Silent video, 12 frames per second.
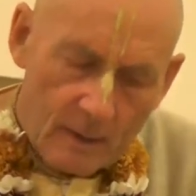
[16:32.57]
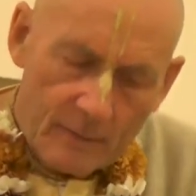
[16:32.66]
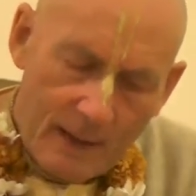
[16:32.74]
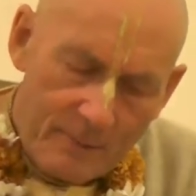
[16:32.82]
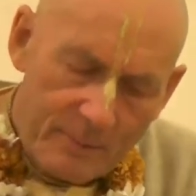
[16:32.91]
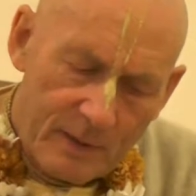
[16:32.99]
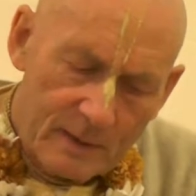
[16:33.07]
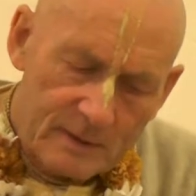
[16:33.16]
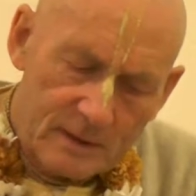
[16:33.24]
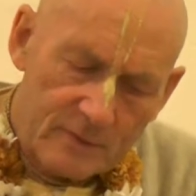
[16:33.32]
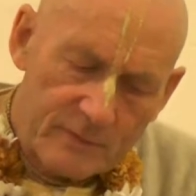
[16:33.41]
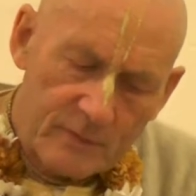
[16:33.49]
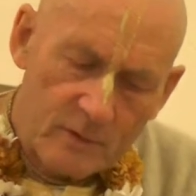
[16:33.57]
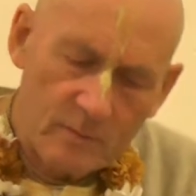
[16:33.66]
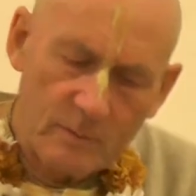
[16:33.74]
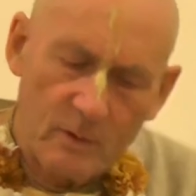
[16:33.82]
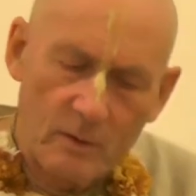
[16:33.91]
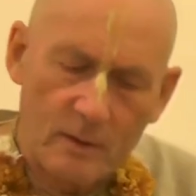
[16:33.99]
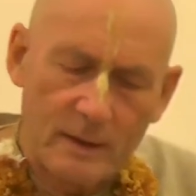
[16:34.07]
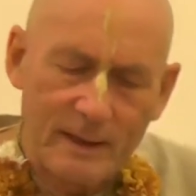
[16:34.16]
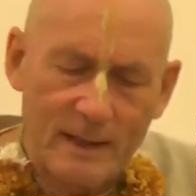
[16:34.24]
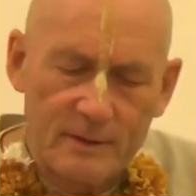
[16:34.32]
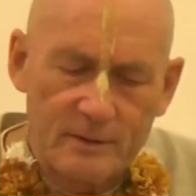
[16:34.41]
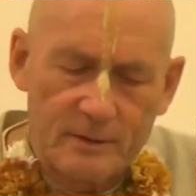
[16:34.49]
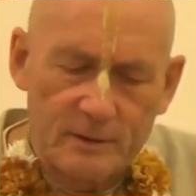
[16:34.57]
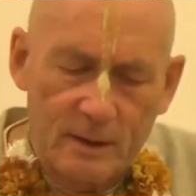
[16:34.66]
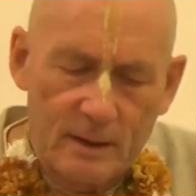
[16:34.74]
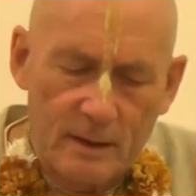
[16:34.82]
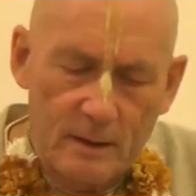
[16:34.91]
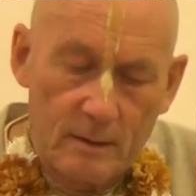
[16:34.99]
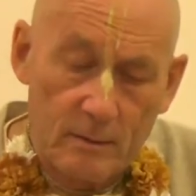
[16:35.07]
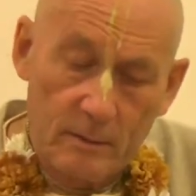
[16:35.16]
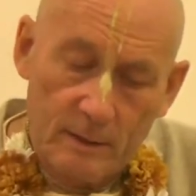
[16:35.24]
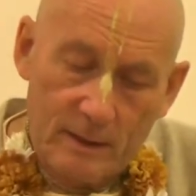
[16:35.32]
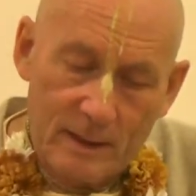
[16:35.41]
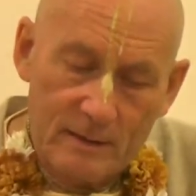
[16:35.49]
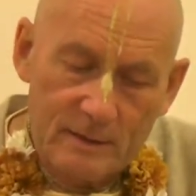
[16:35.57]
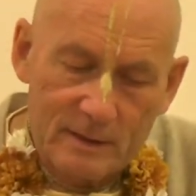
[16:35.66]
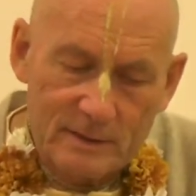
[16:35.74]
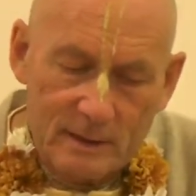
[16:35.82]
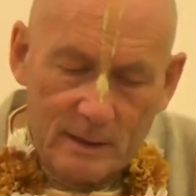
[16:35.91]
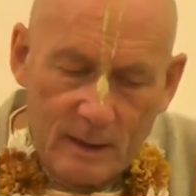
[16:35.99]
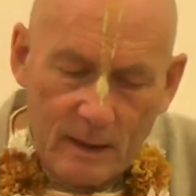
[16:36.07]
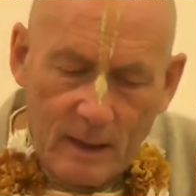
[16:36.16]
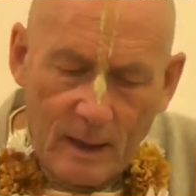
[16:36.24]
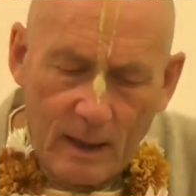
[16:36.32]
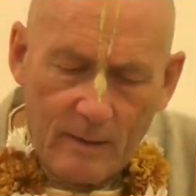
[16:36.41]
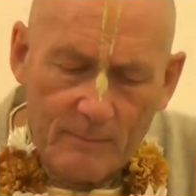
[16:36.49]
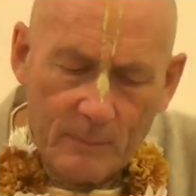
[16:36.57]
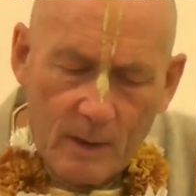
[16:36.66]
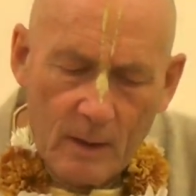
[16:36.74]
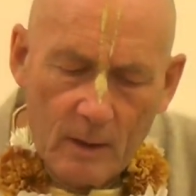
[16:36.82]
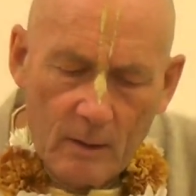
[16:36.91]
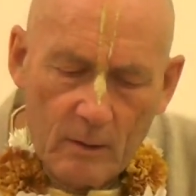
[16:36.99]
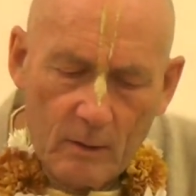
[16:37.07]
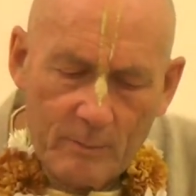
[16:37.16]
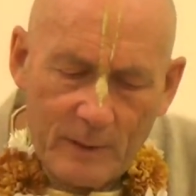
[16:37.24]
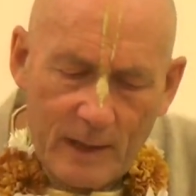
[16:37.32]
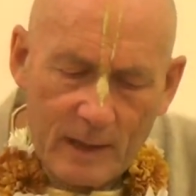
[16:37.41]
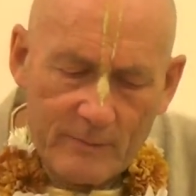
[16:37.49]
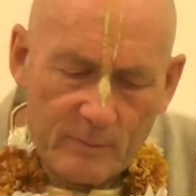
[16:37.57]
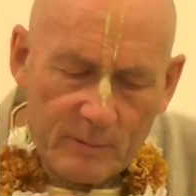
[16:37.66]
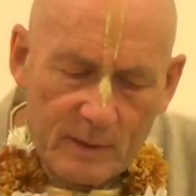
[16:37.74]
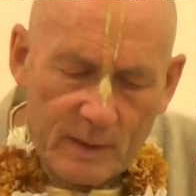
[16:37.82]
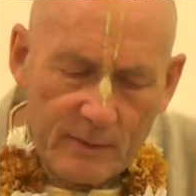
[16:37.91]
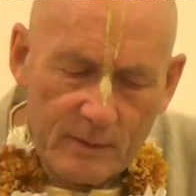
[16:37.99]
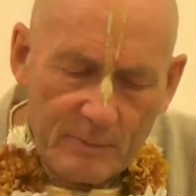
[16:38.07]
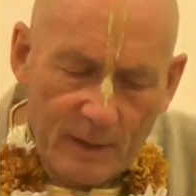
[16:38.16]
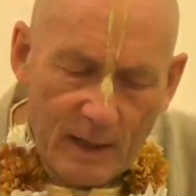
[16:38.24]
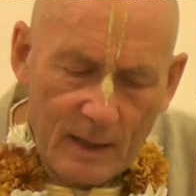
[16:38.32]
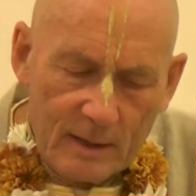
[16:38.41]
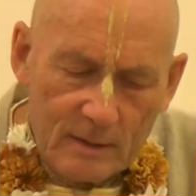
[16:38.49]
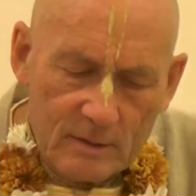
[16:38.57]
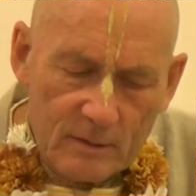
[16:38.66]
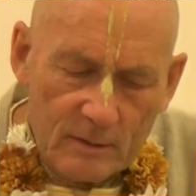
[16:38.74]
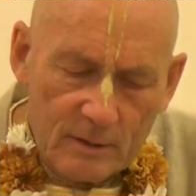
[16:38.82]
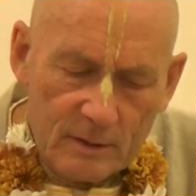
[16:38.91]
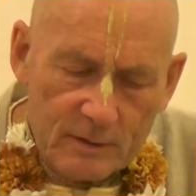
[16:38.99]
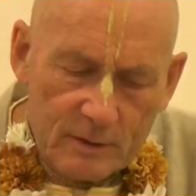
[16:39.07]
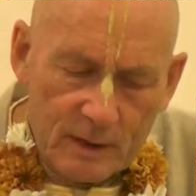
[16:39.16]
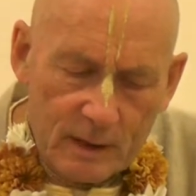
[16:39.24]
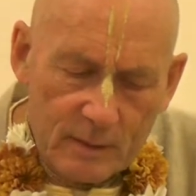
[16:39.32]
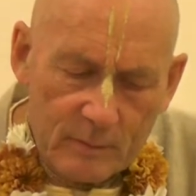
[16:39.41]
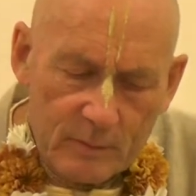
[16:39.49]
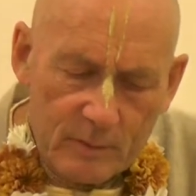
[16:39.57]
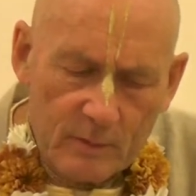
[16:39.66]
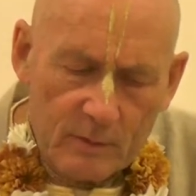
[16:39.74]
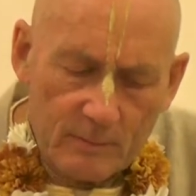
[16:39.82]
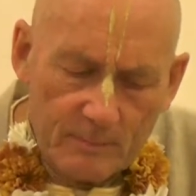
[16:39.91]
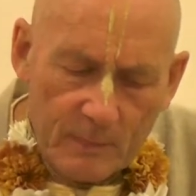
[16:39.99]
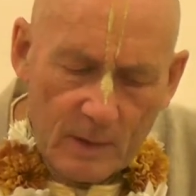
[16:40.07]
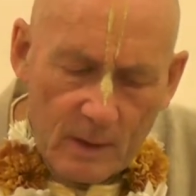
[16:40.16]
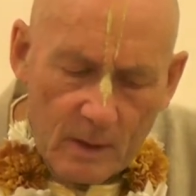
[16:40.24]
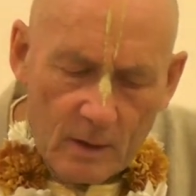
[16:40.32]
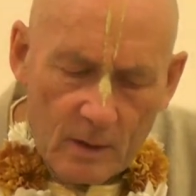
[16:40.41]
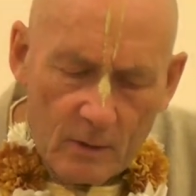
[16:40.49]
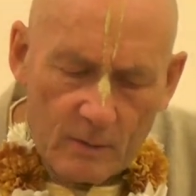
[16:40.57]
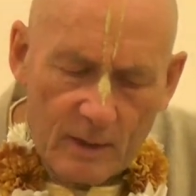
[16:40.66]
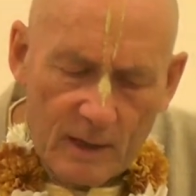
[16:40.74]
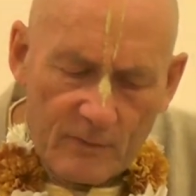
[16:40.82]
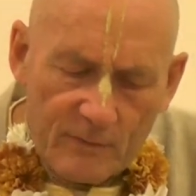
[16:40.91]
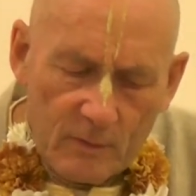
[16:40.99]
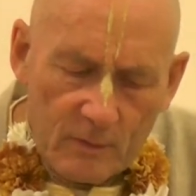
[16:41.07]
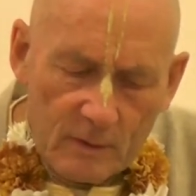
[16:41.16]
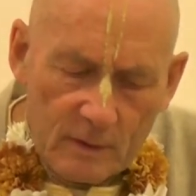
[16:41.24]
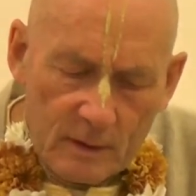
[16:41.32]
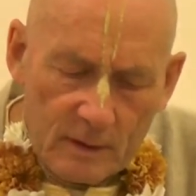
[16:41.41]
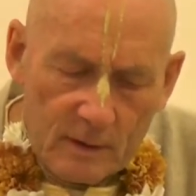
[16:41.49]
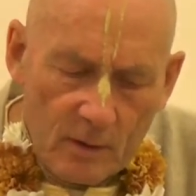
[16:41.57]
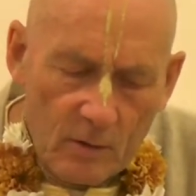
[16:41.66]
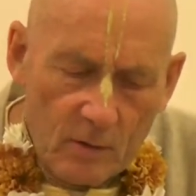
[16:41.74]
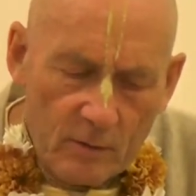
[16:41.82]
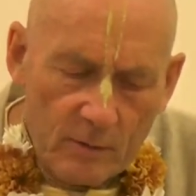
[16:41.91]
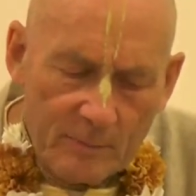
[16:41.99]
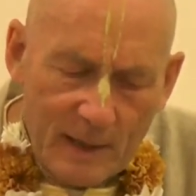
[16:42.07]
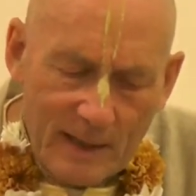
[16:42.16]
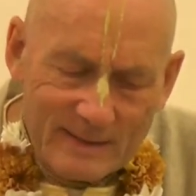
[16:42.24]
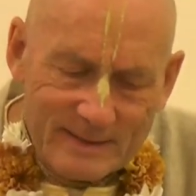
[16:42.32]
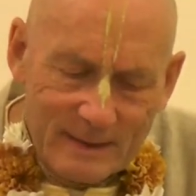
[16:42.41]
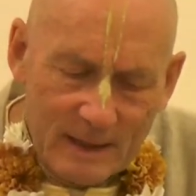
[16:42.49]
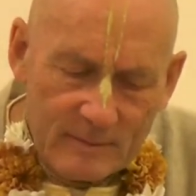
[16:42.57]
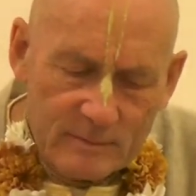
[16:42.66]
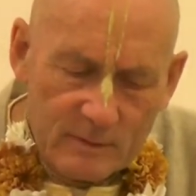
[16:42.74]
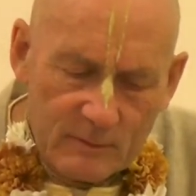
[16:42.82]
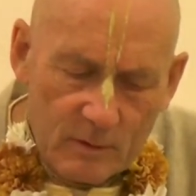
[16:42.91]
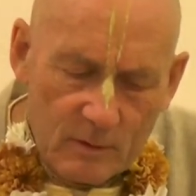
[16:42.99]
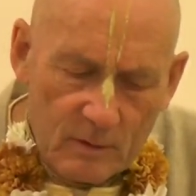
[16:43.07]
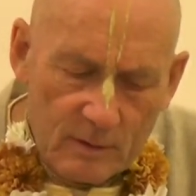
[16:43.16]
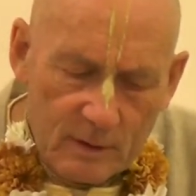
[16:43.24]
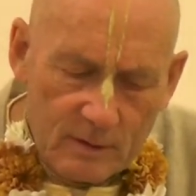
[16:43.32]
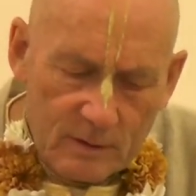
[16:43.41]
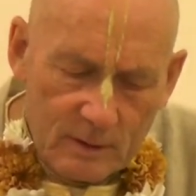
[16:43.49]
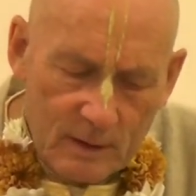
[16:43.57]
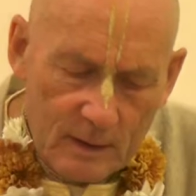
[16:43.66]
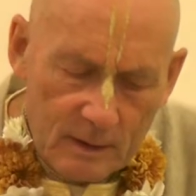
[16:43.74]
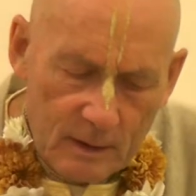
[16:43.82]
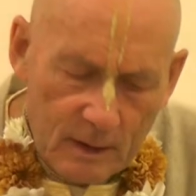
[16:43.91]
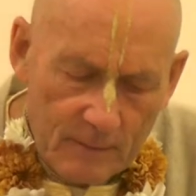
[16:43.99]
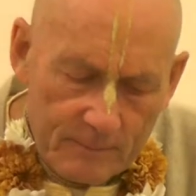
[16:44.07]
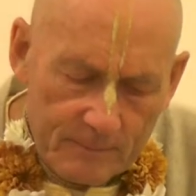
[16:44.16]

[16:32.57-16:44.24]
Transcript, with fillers: That person of whom Lord Ananta is a Kala, or part of a plenary part, is Lord Nityananda Prabhu, who therefore can know the pastimes of Lord Nityananda.